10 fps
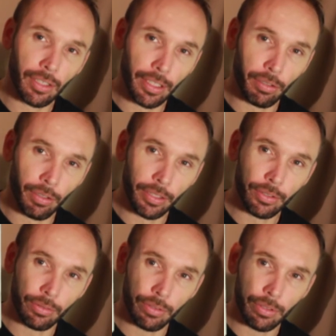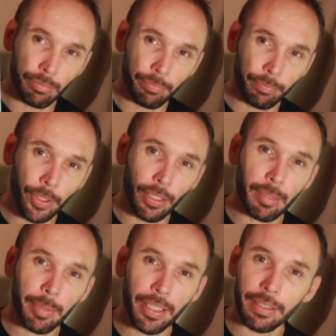Side Chronicles. Purely
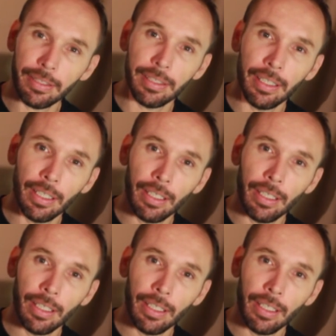because,